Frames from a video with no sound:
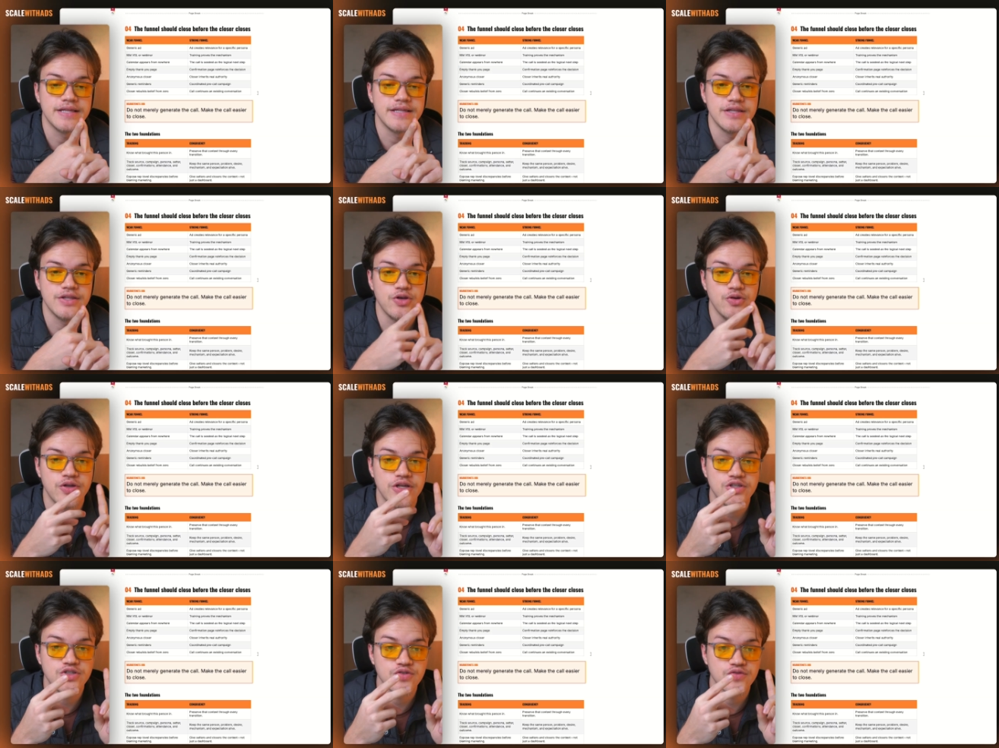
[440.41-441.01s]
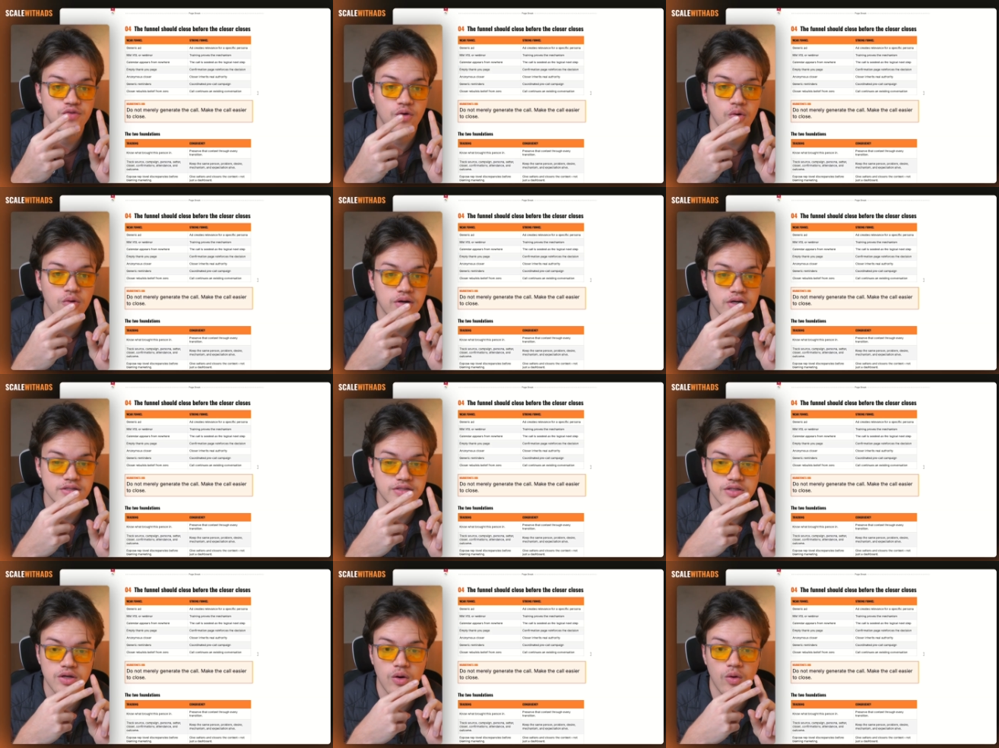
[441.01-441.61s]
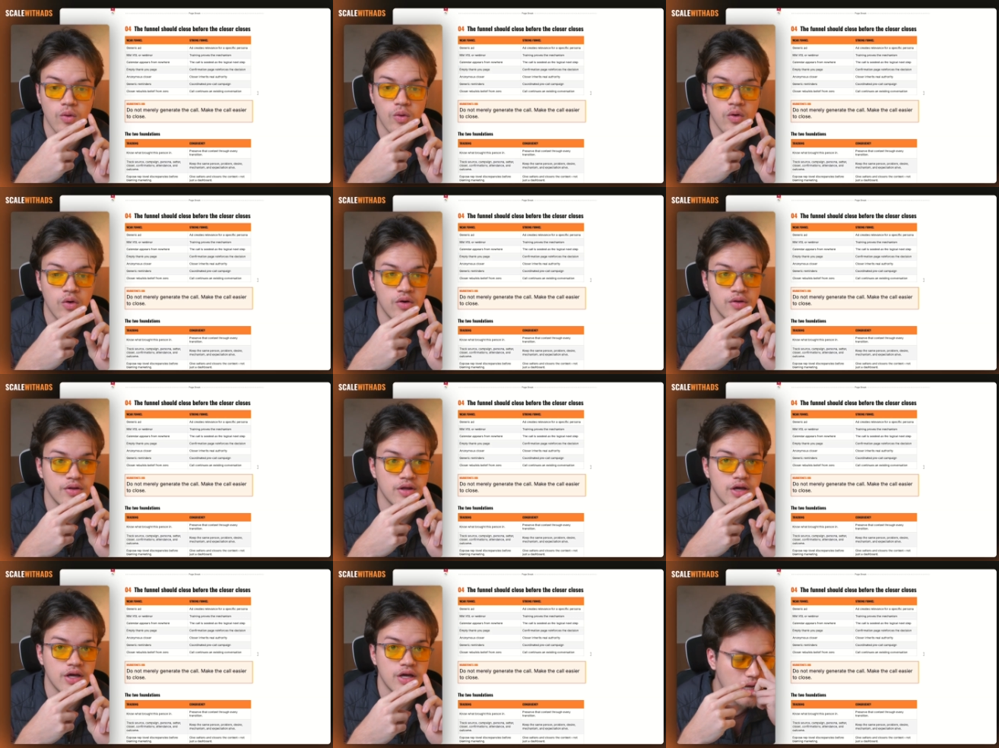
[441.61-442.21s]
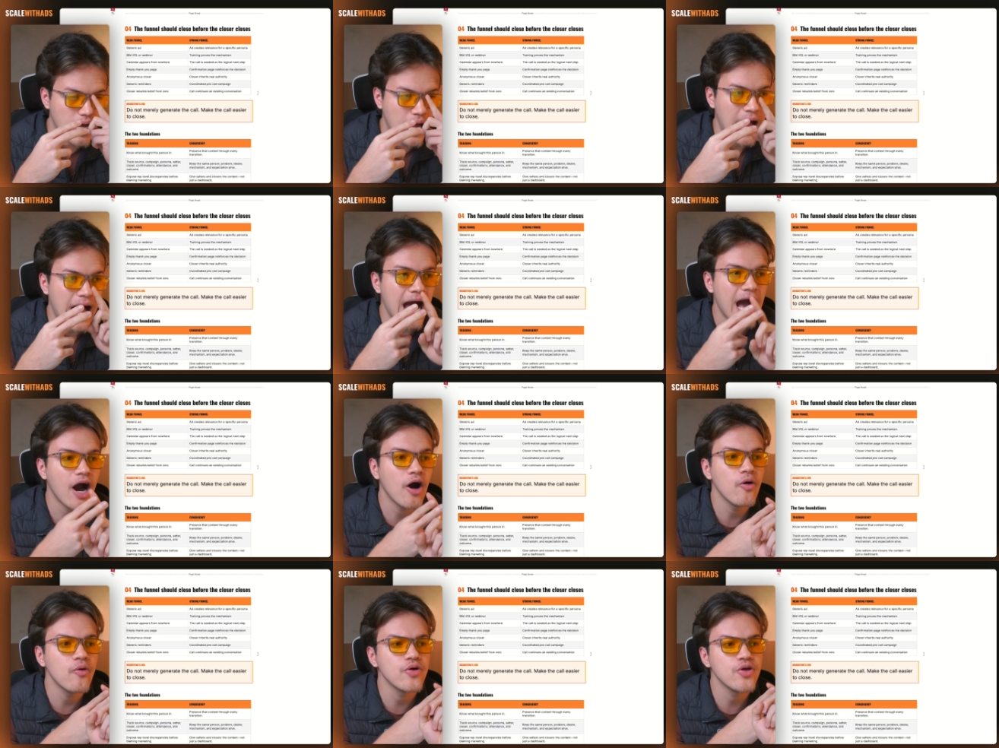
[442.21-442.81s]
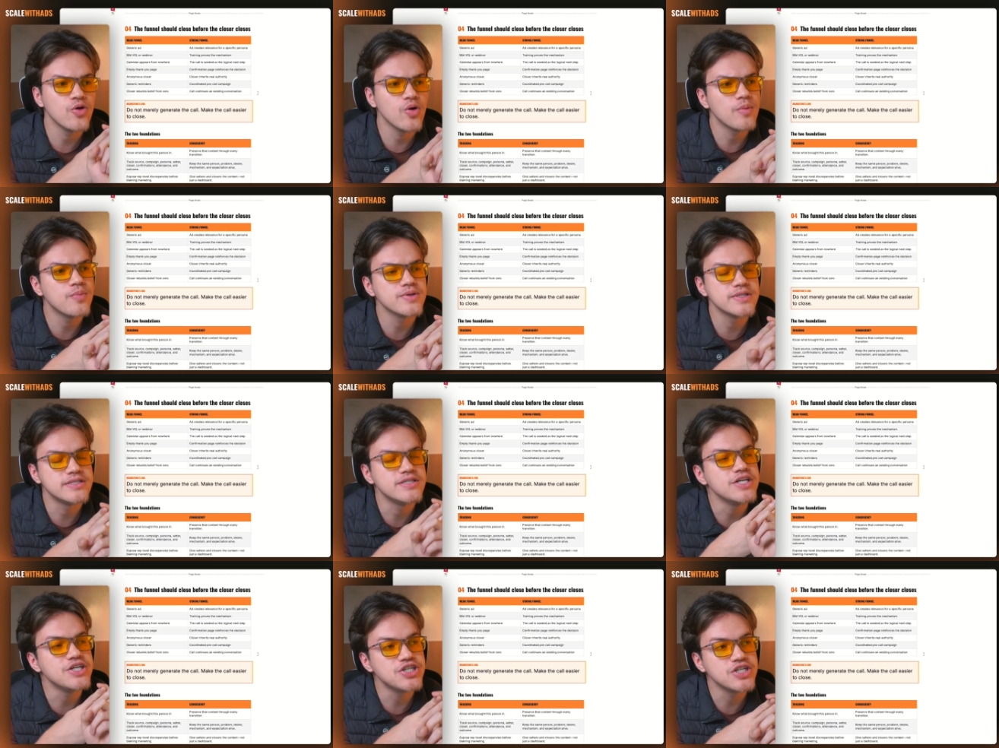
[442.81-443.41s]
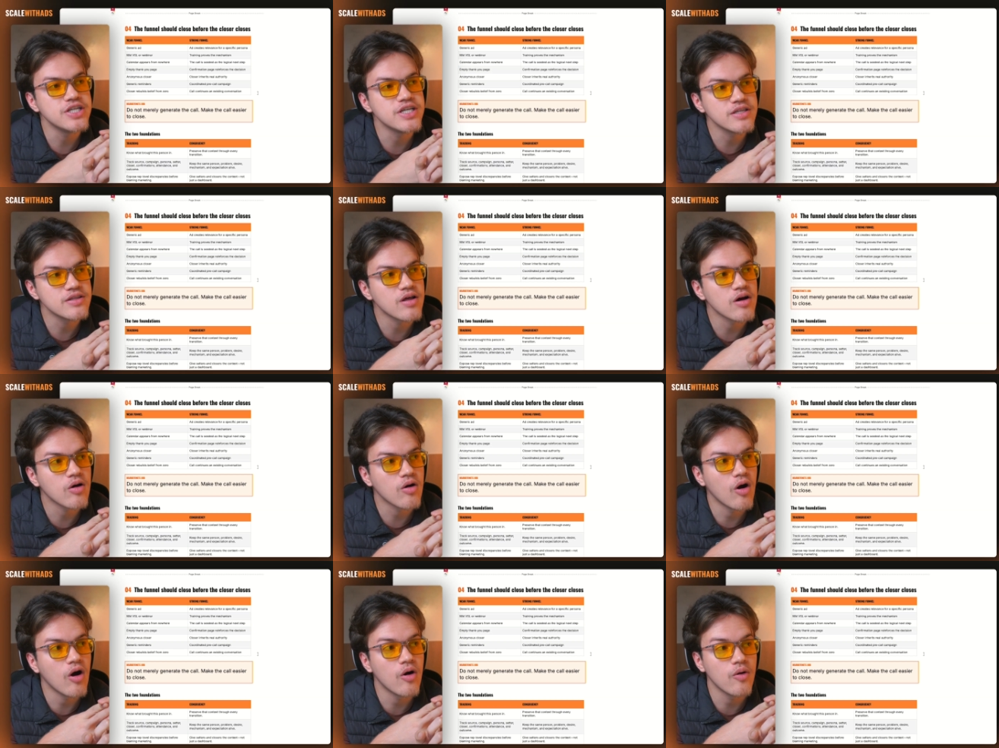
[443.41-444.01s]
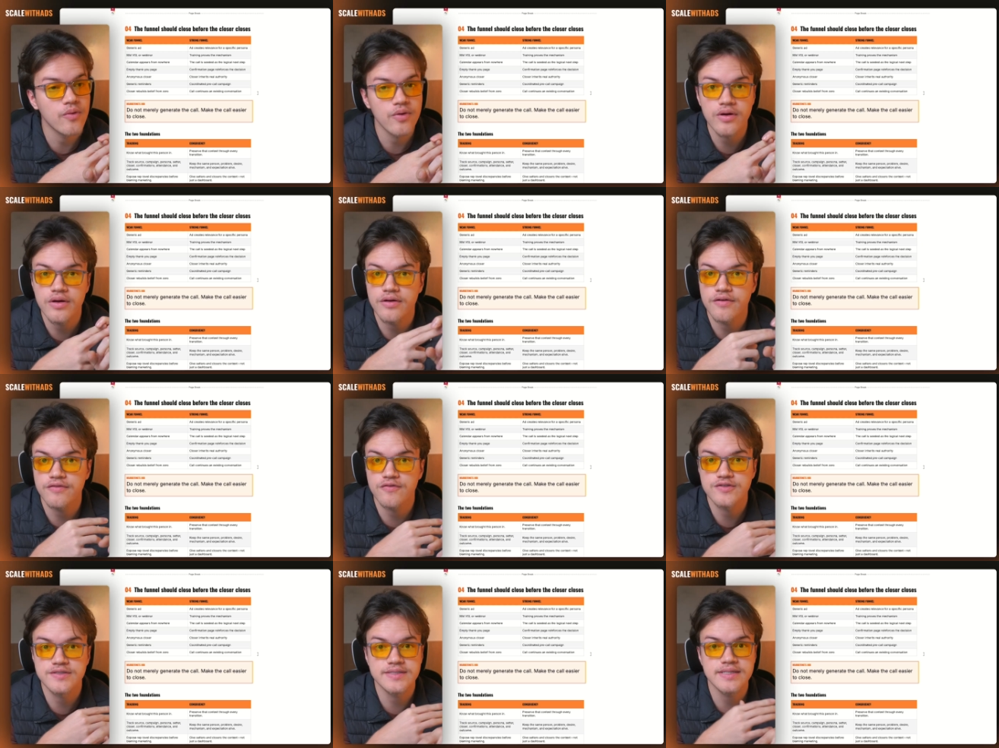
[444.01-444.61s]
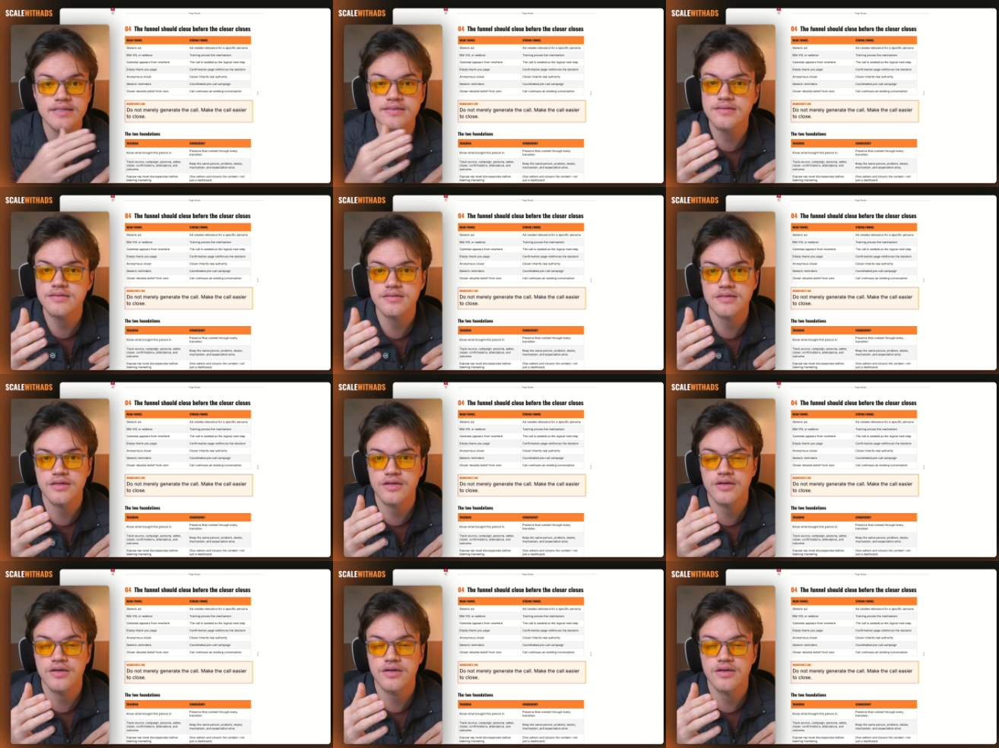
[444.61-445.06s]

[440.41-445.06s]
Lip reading: You need to focus on how you're positioning the call since